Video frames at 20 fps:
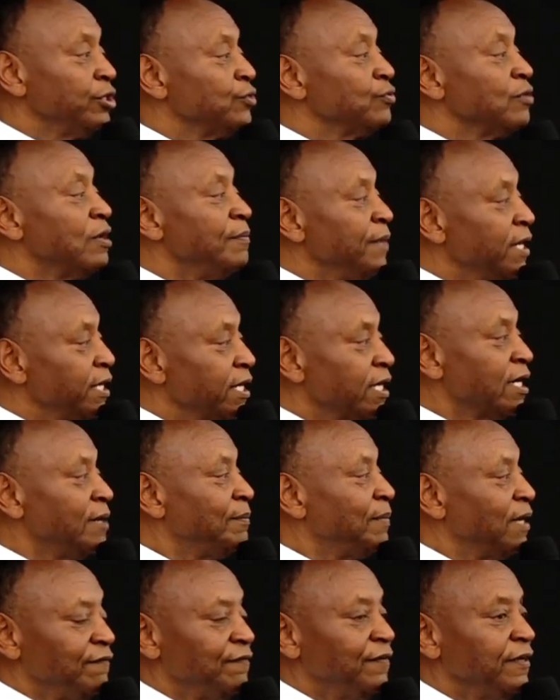America by
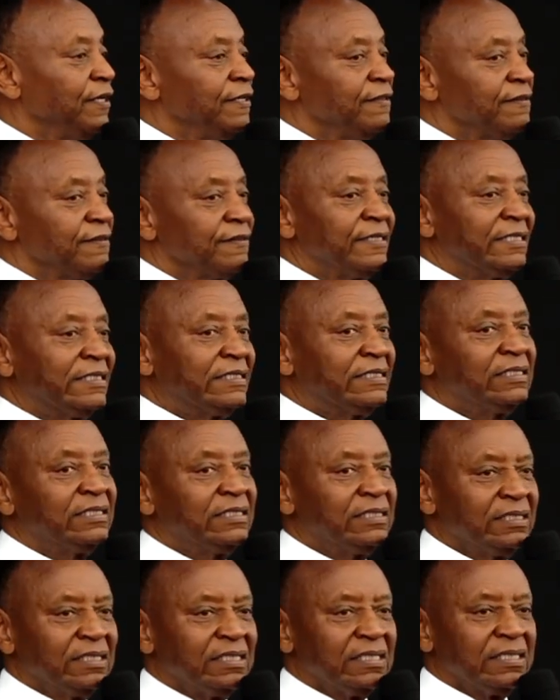faith.
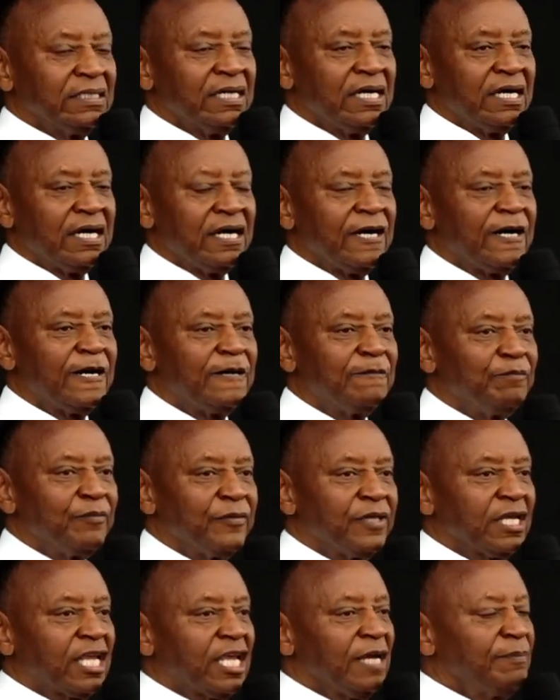Um, he
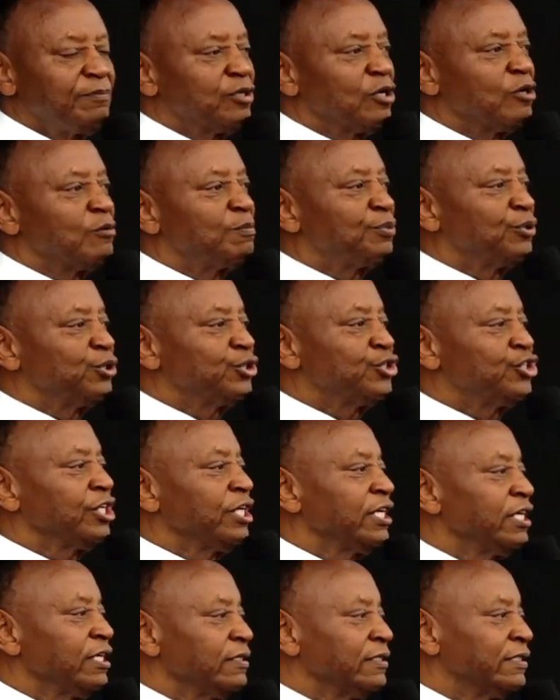kept on
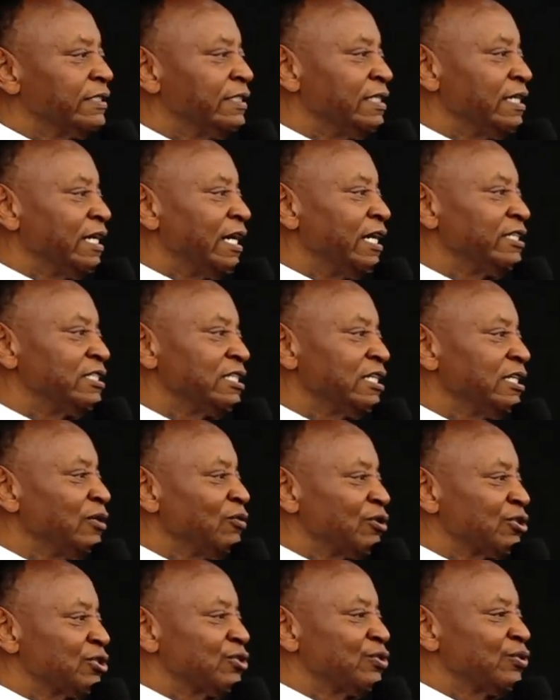pushing until he was
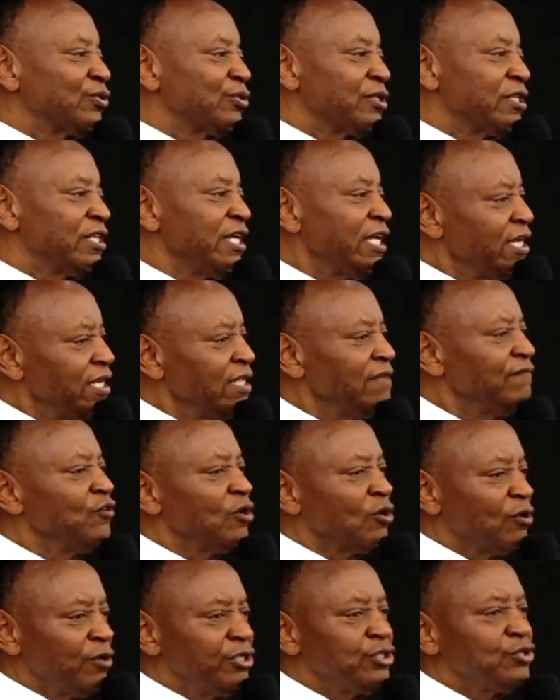told, Then, if you're
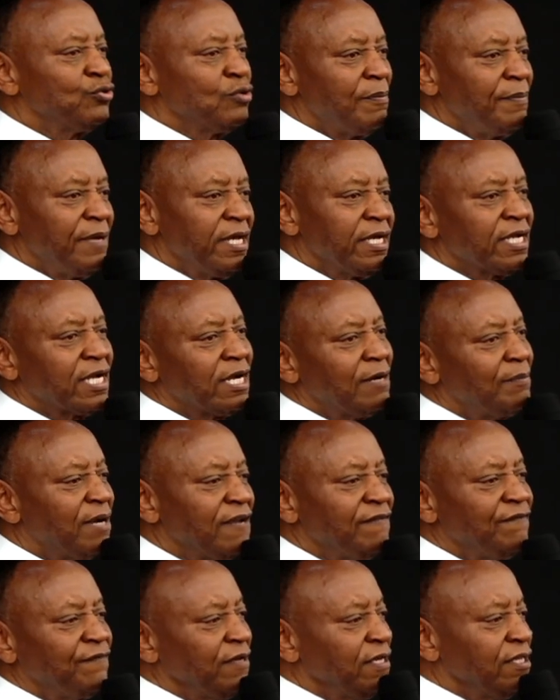going to America by
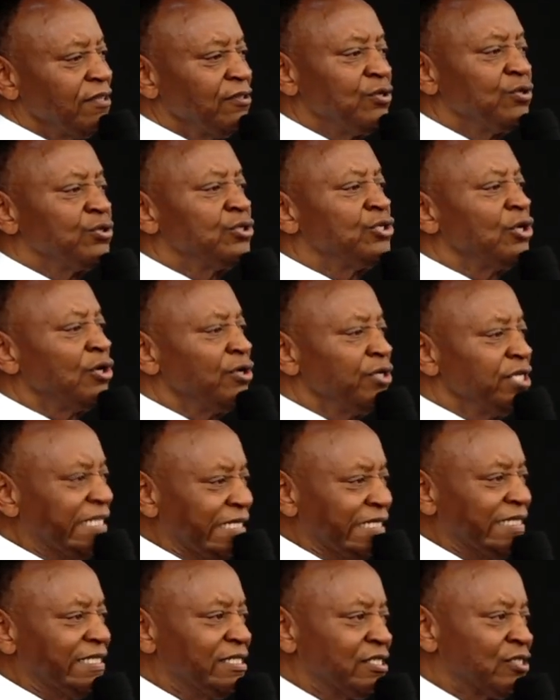faith, you don't
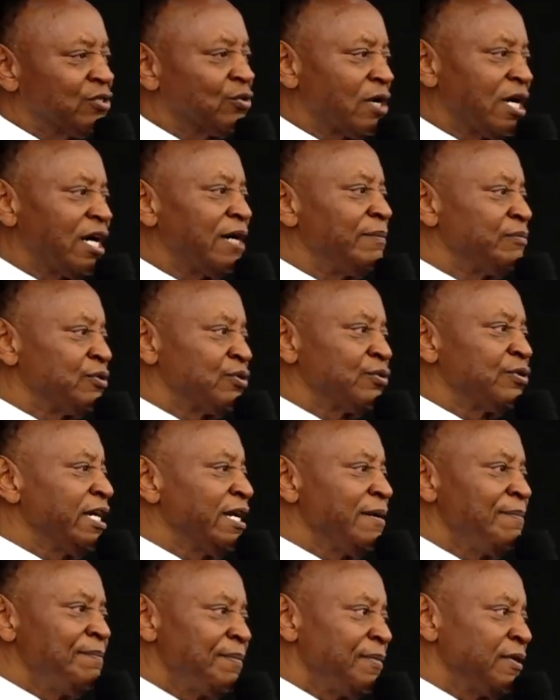need to come to the,
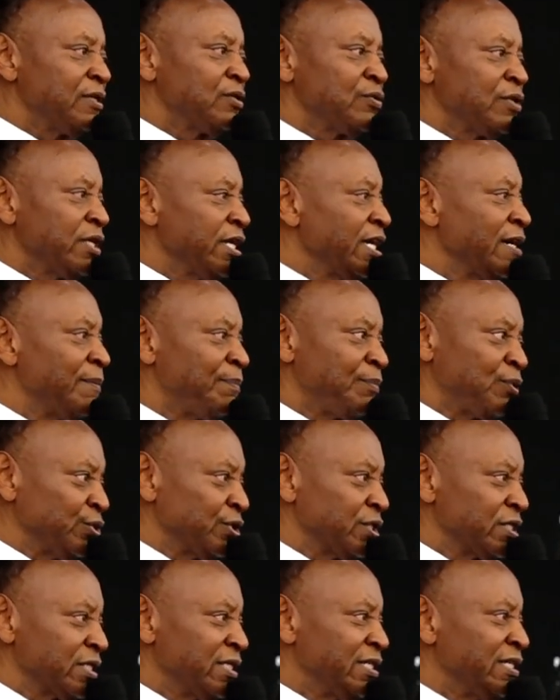to the airport.
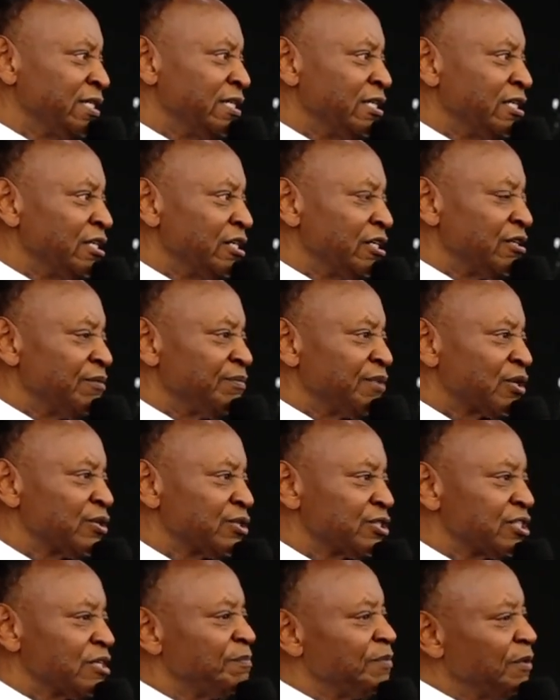Because the
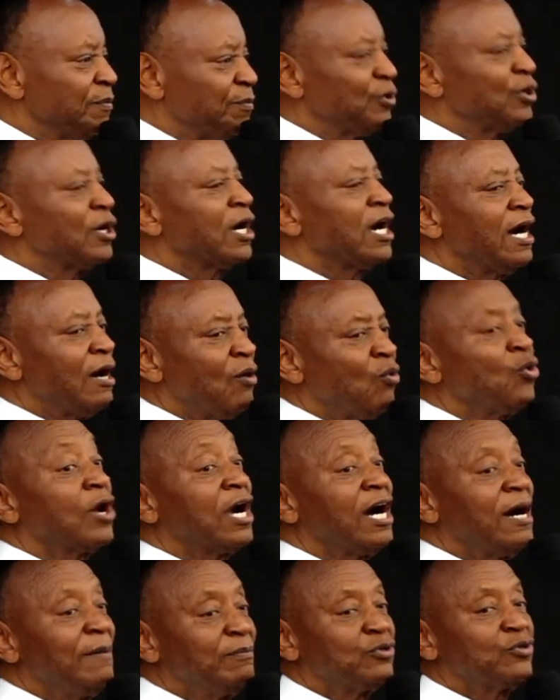people who
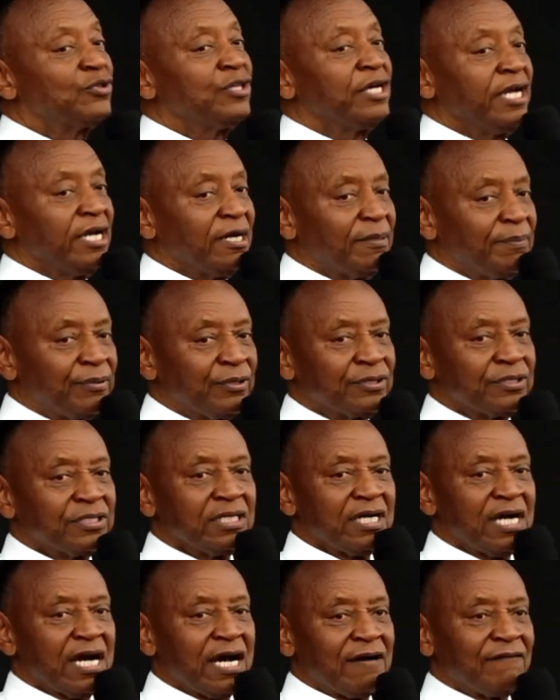come to the airport
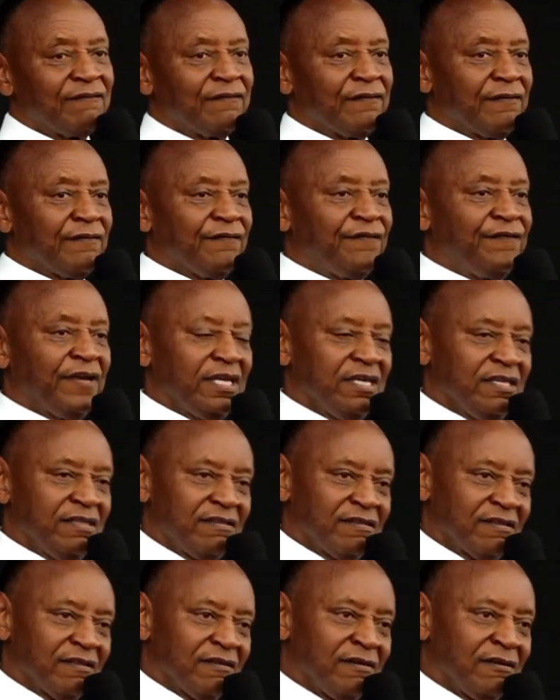have faith,
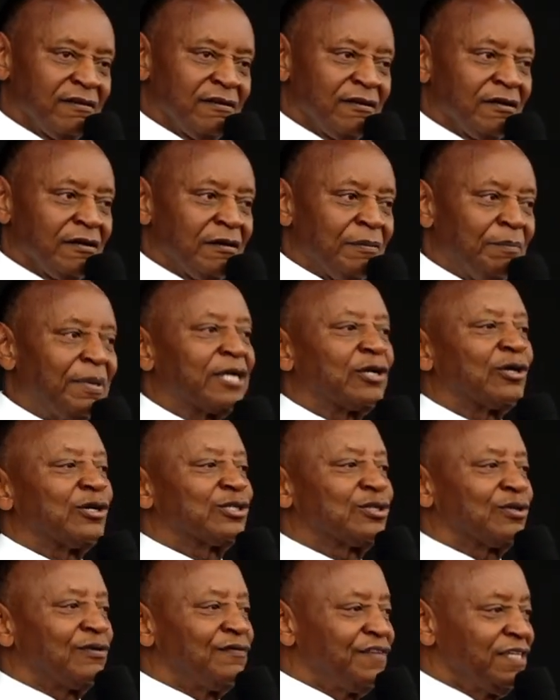but also
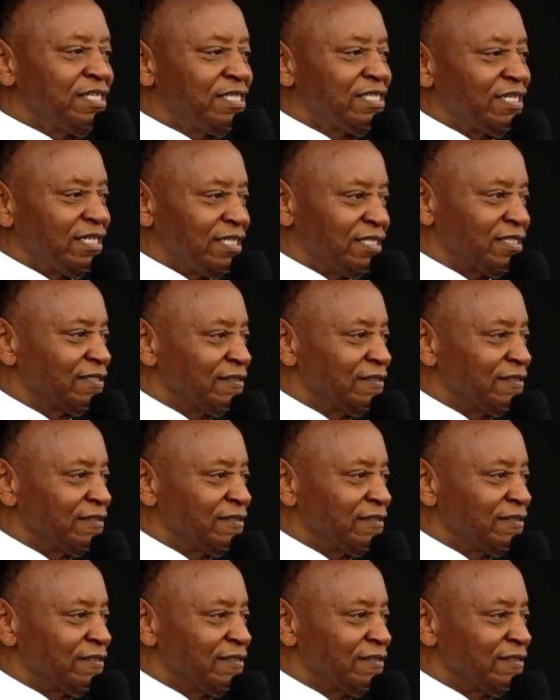visas.